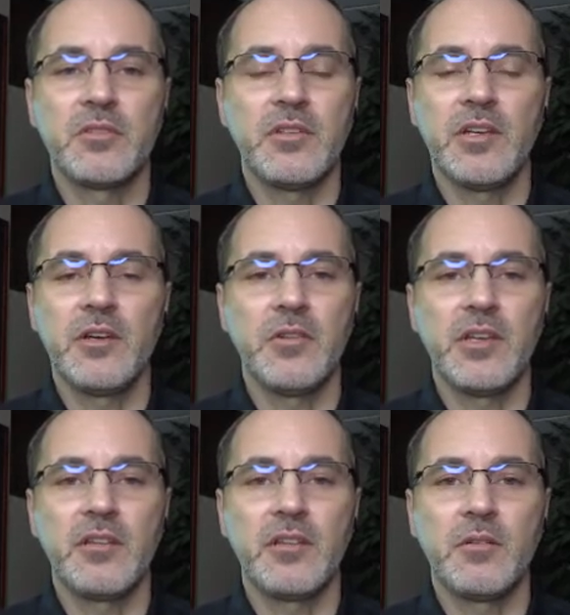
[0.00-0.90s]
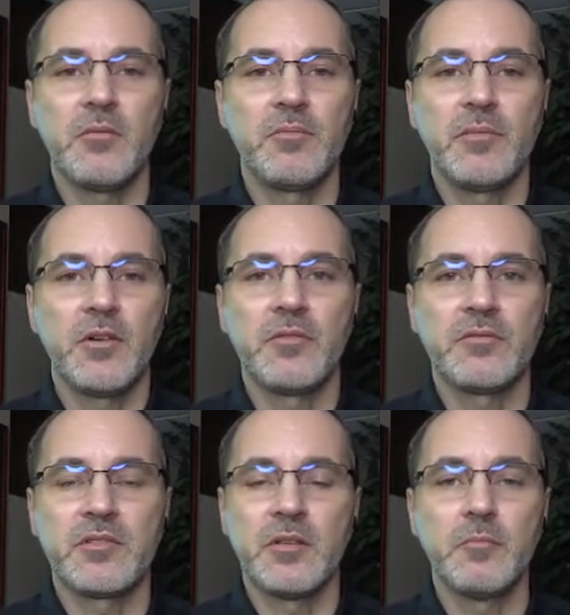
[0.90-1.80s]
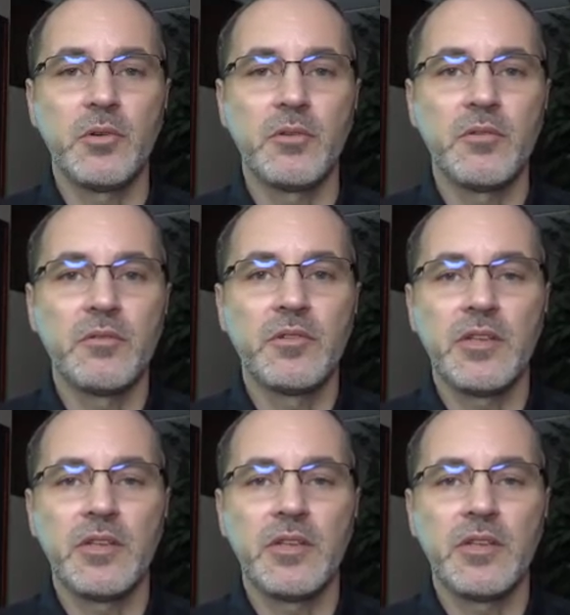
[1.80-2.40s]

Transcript: They are simple